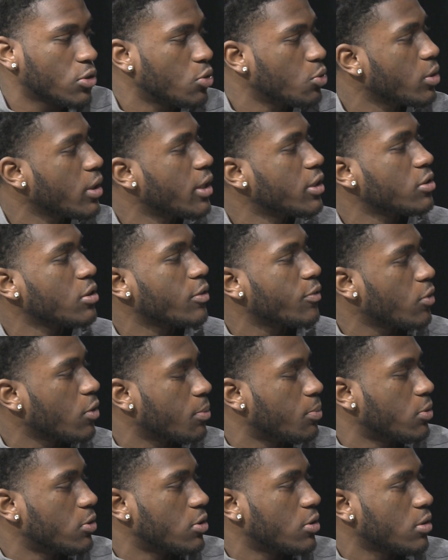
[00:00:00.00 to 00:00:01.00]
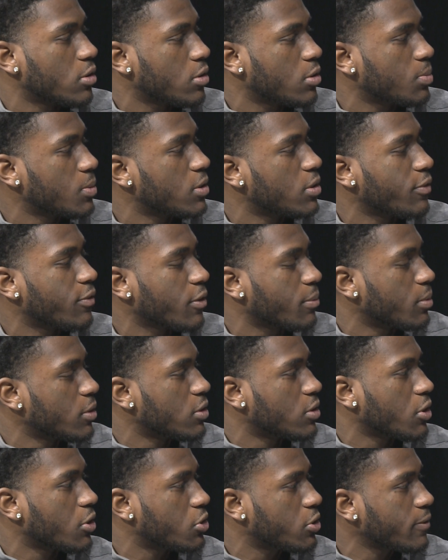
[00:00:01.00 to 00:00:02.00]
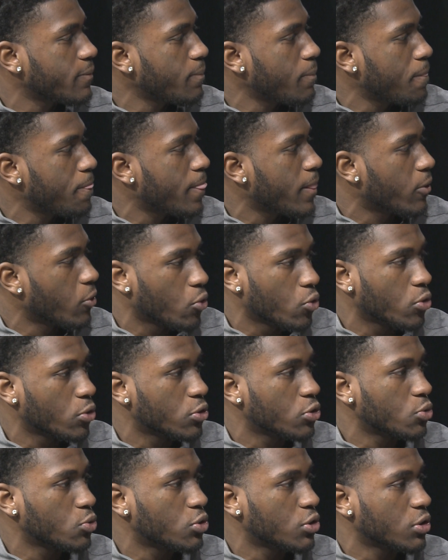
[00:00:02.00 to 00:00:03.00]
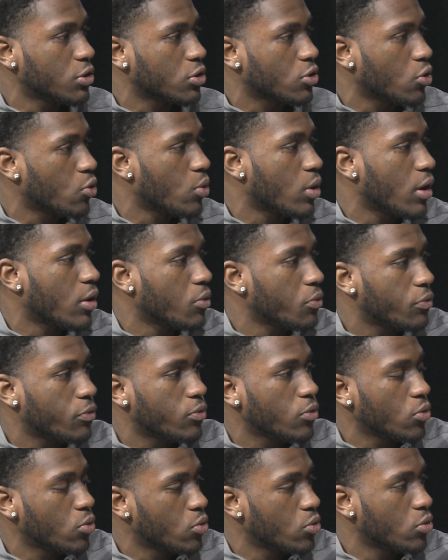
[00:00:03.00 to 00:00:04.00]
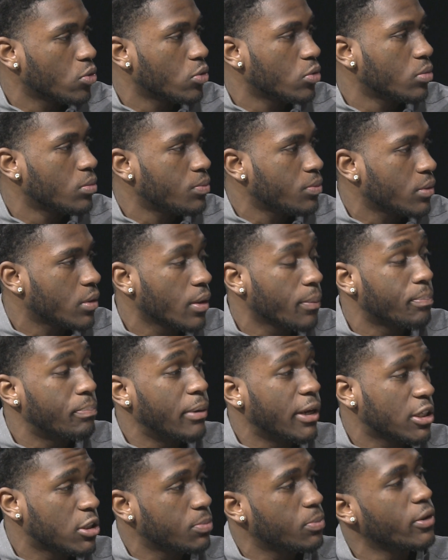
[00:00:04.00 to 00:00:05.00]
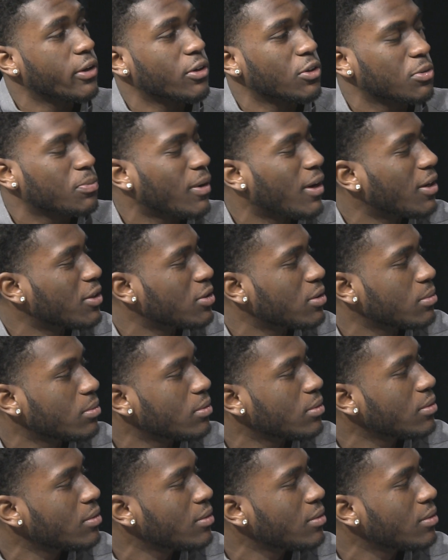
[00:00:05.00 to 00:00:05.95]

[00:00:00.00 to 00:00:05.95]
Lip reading: do you guys look for a specific position, or do you just go out for the best players possible?